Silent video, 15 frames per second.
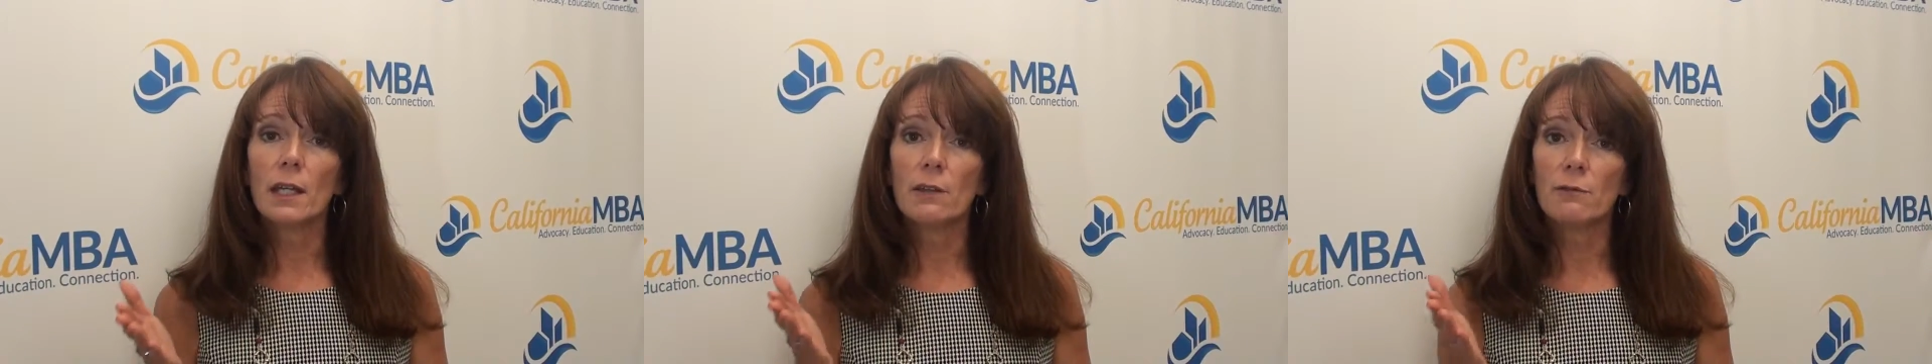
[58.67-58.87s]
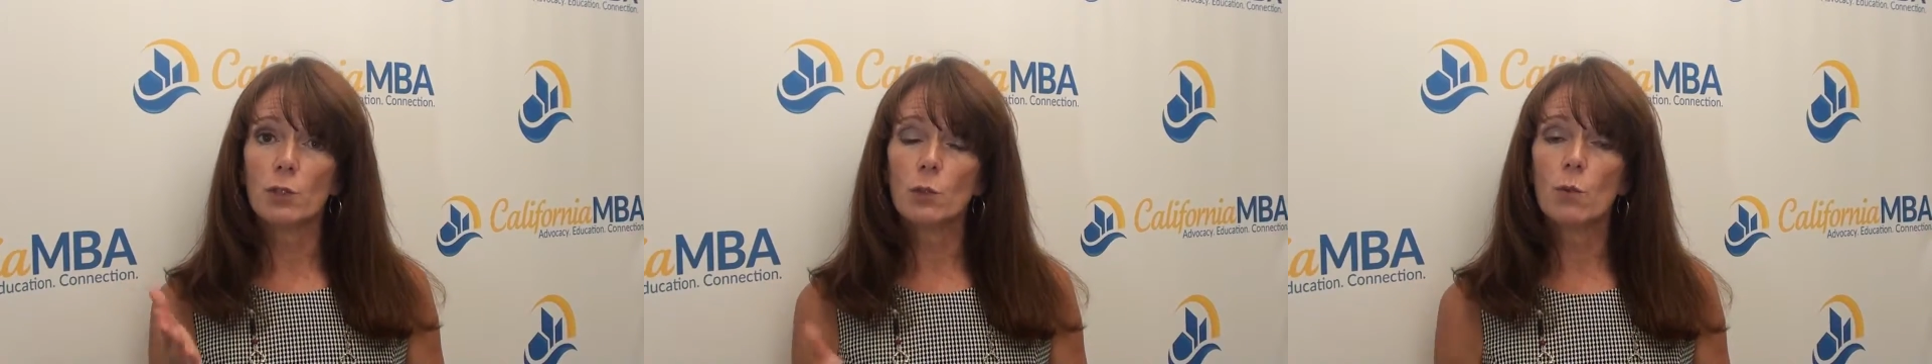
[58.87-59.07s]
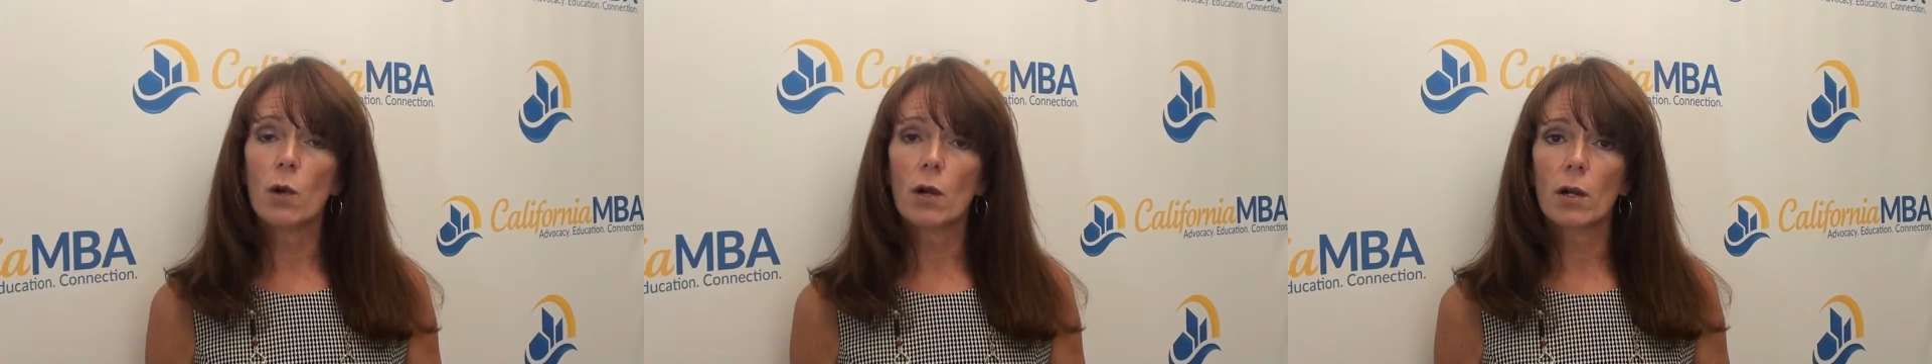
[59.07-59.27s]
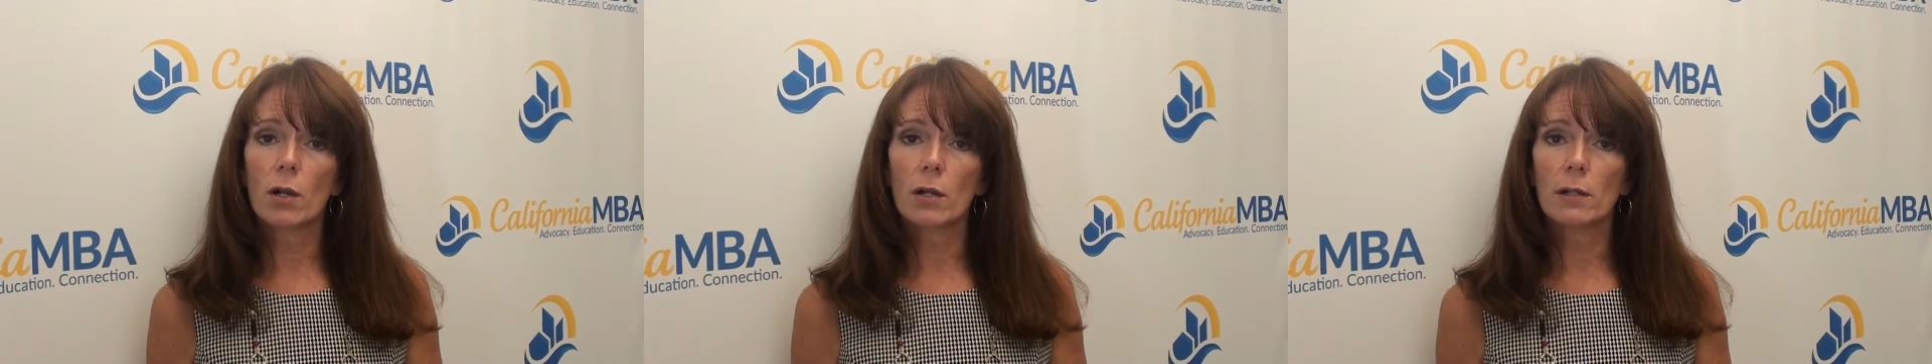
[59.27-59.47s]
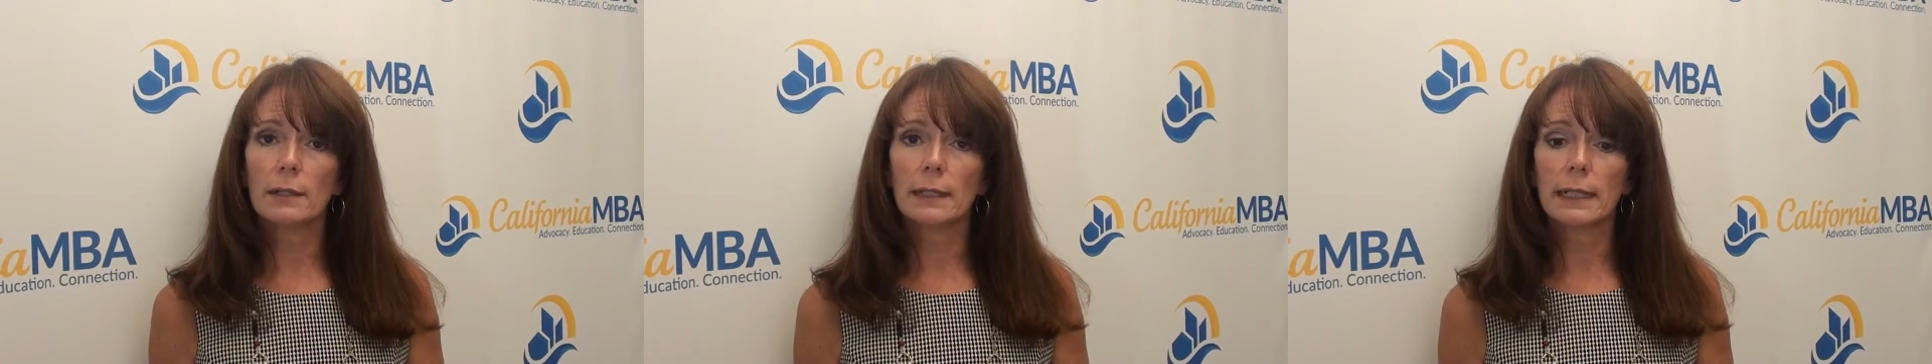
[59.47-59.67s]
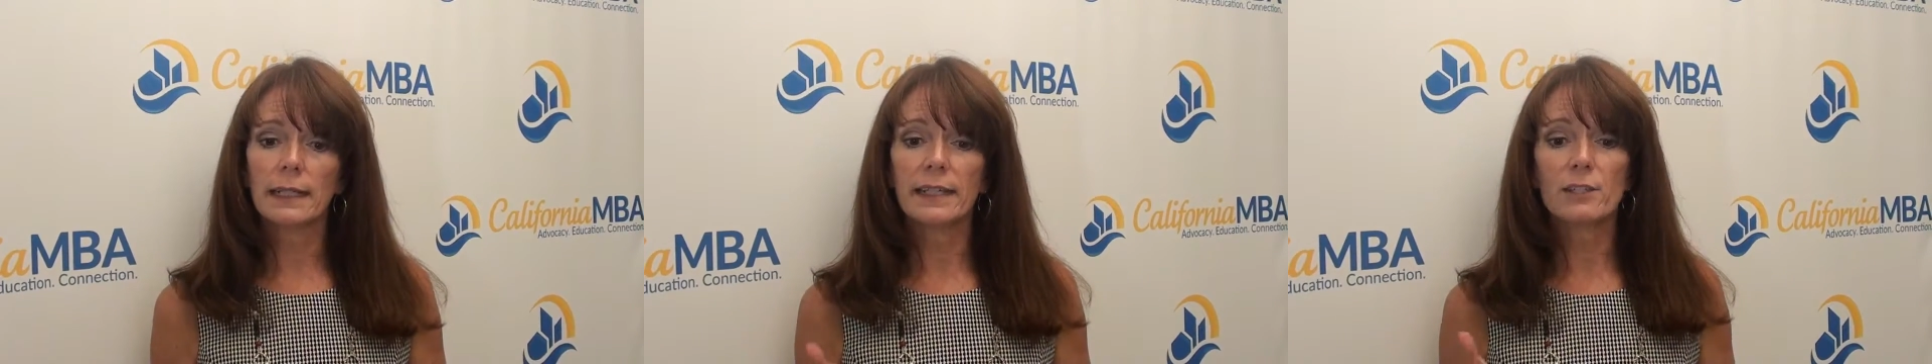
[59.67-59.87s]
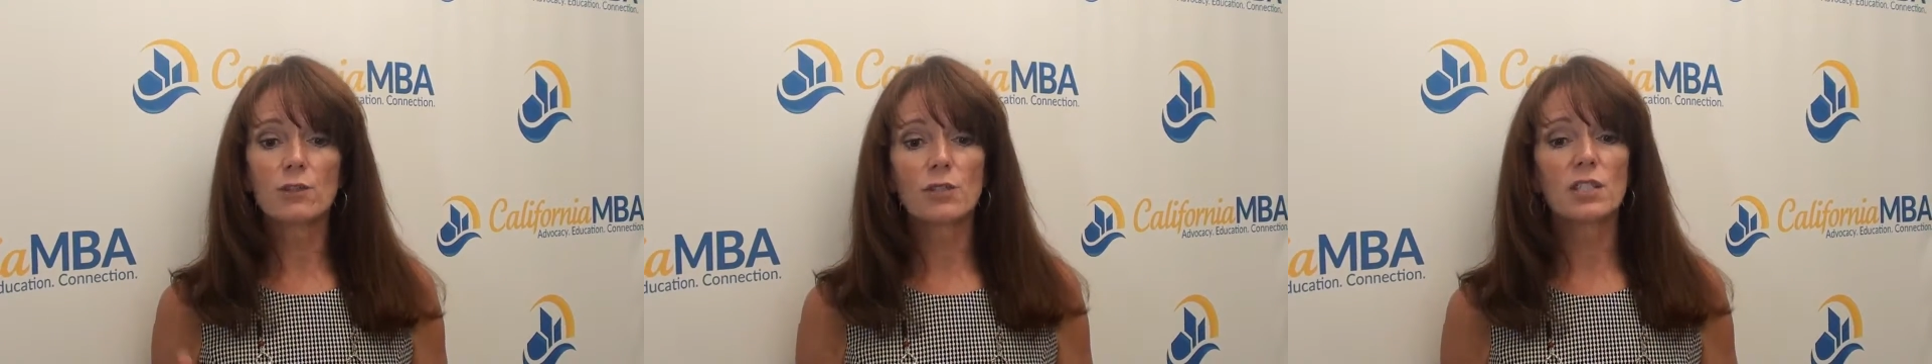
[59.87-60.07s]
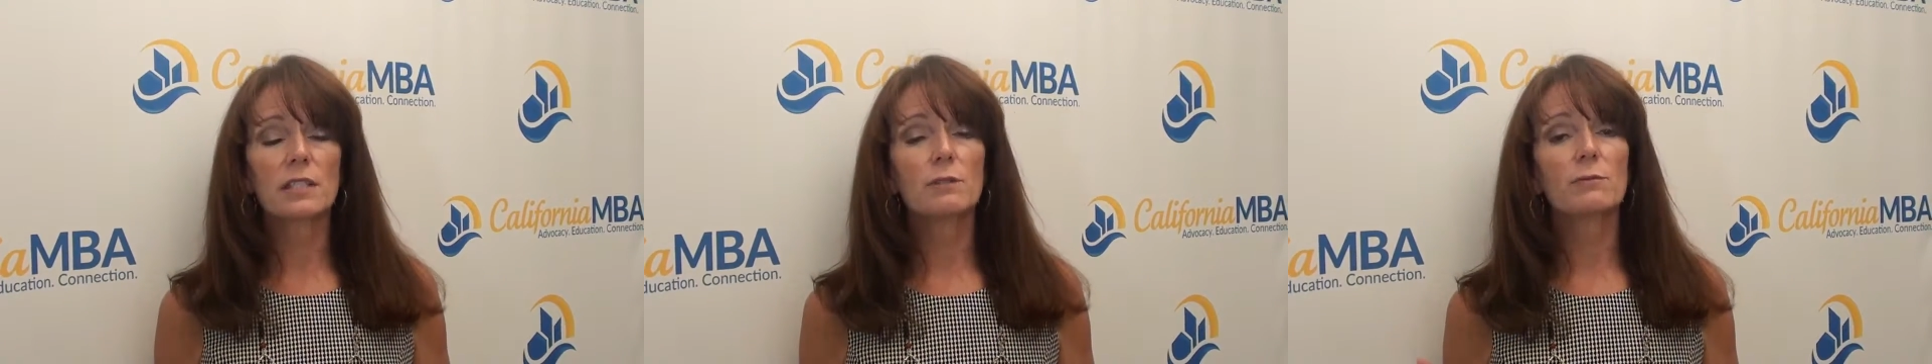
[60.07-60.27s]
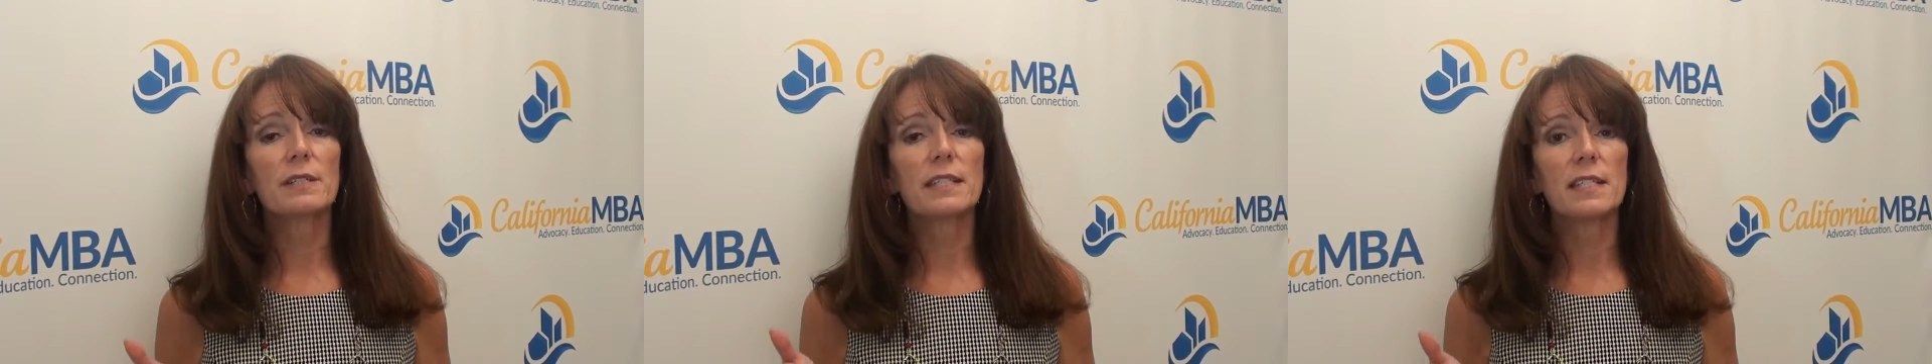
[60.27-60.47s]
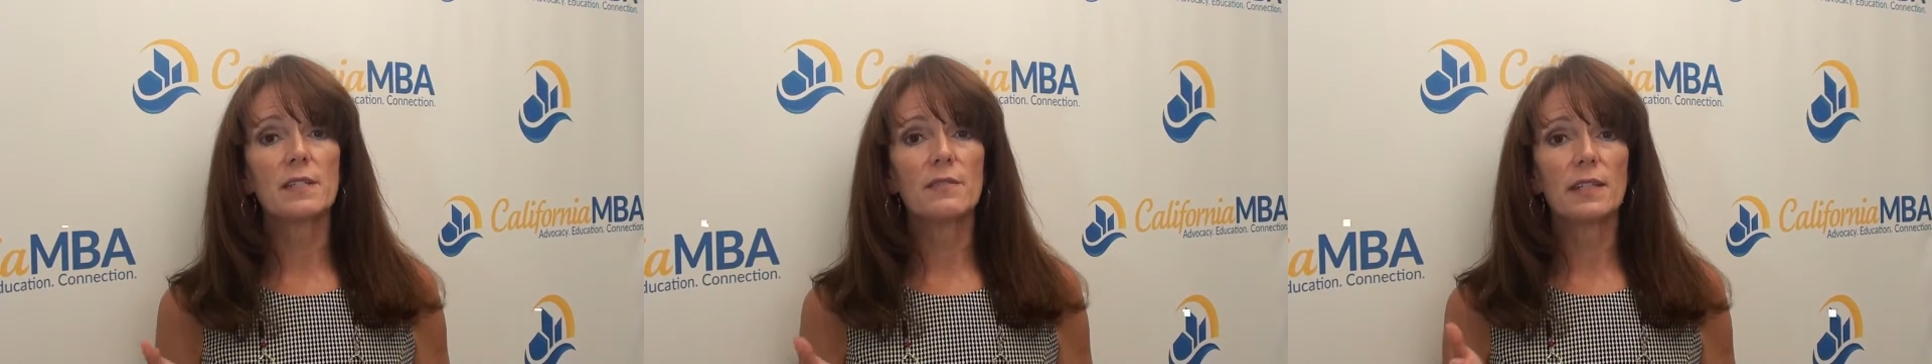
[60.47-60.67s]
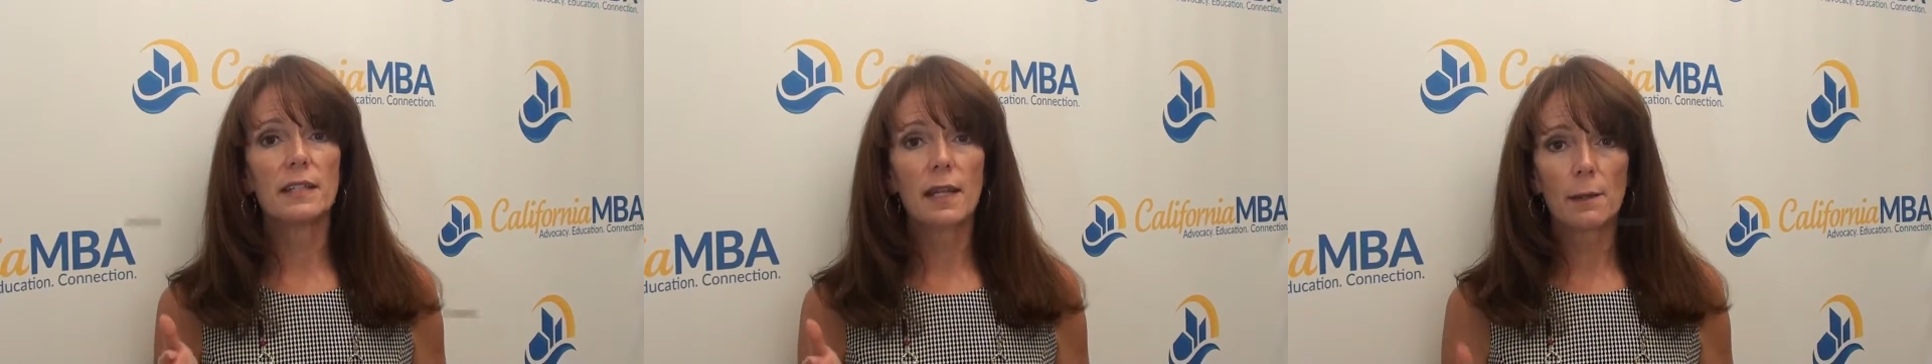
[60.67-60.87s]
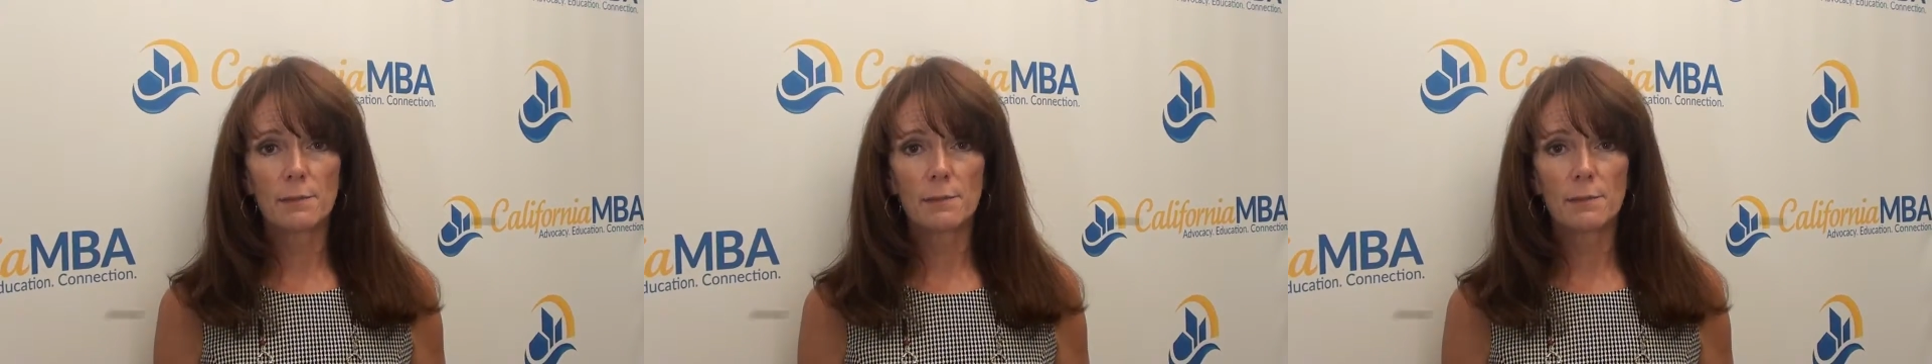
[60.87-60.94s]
if you are interested in receiving